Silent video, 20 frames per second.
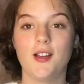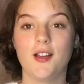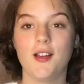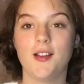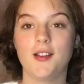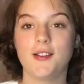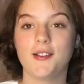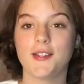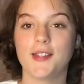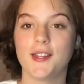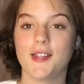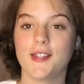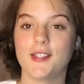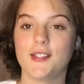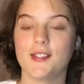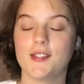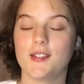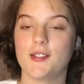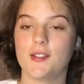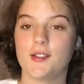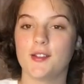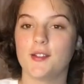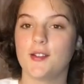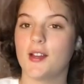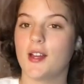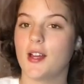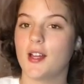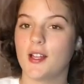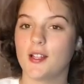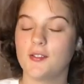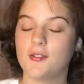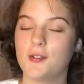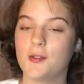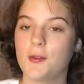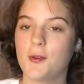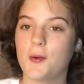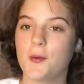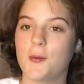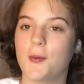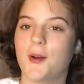Okay, so hello
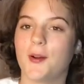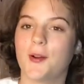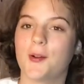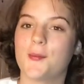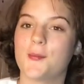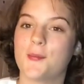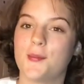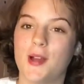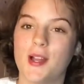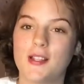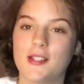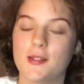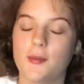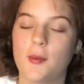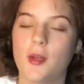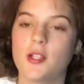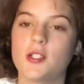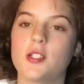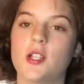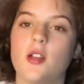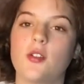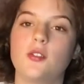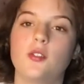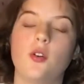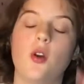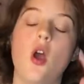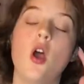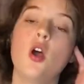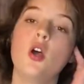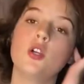everyone, welcome back to my channel.